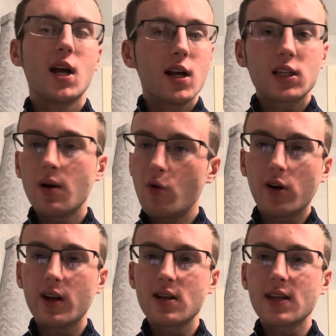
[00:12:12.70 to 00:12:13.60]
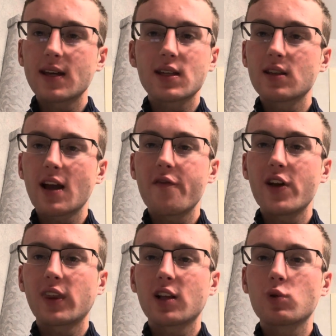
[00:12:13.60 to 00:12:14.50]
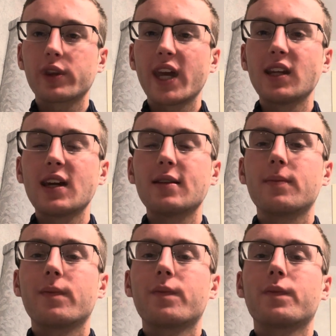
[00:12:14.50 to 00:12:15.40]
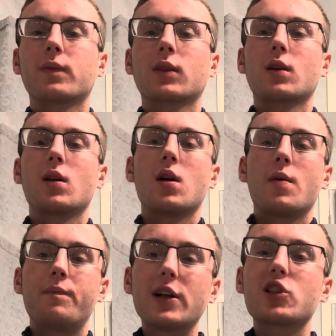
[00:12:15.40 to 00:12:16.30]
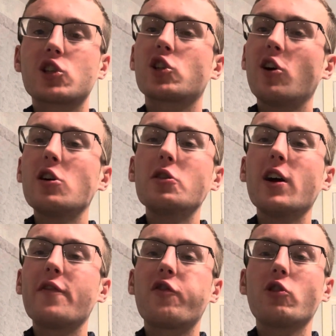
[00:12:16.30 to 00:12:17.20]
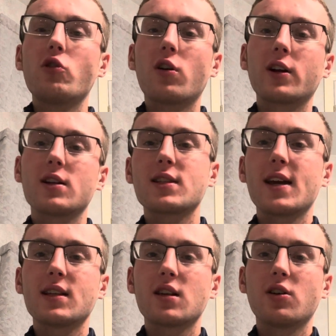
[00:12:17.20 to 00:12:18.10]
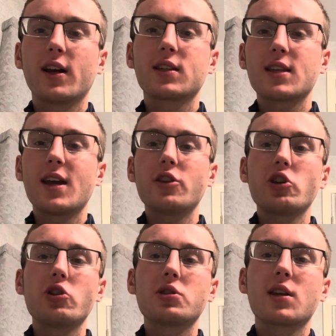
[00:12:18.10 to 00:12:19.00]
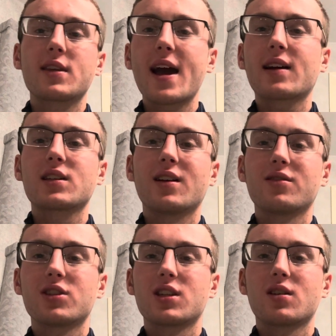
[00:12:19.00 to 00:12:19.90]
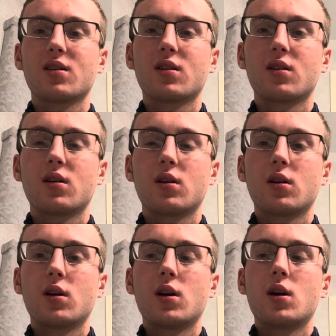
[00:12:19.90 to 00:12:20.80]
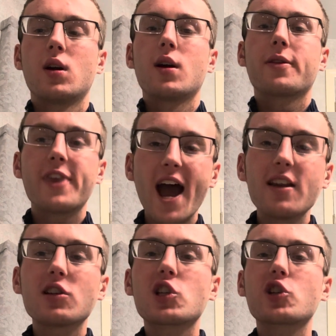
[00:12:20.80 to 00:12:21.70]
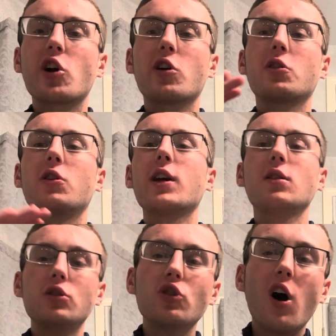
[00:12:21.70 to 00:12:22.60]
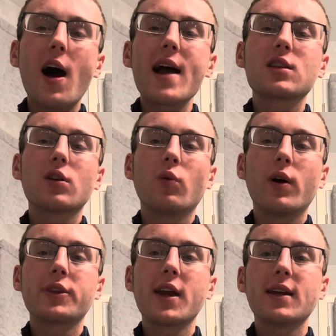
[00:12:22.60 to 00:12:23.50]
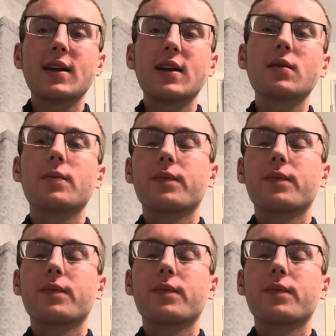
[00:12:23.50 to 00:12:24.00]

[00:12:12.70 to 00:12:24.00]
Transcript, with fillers: Somewhere in his I think that's what they need. But certainly for an organization like, say, the Houston Texans, that is certainly not what they need.